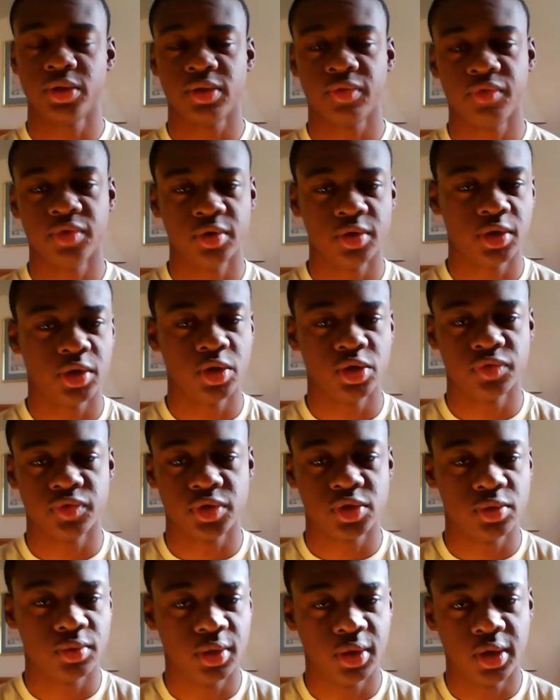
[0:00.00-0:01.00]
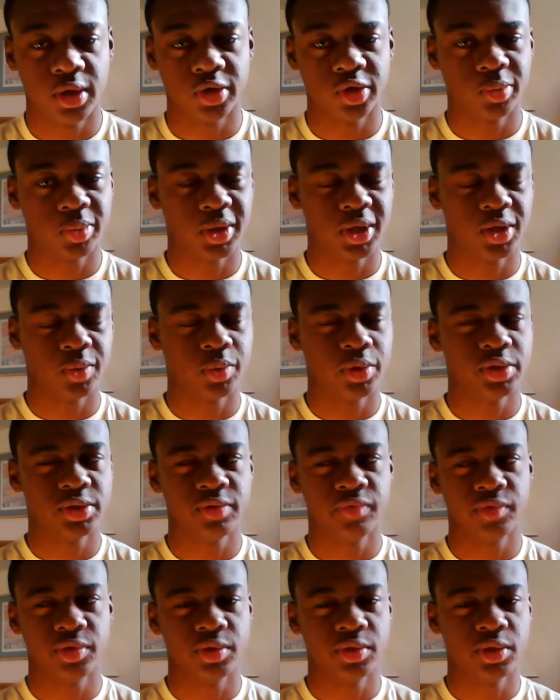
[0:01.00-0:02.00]
civilian clothes for too long. You'll probably wear your
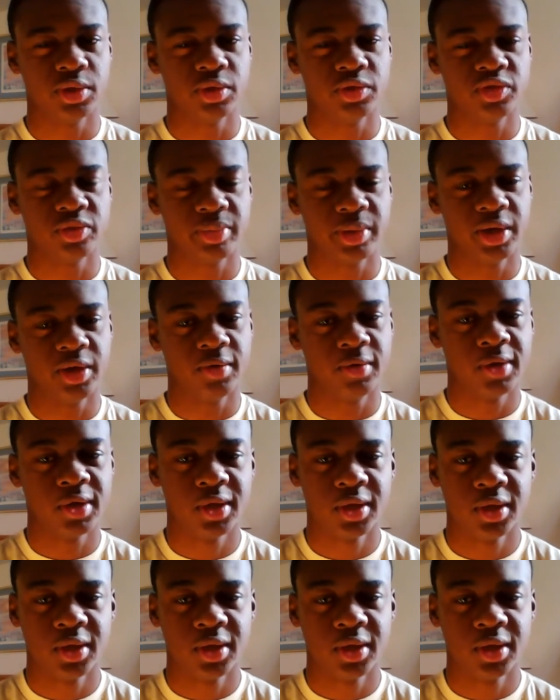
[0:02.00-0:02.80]
civilian clothes for about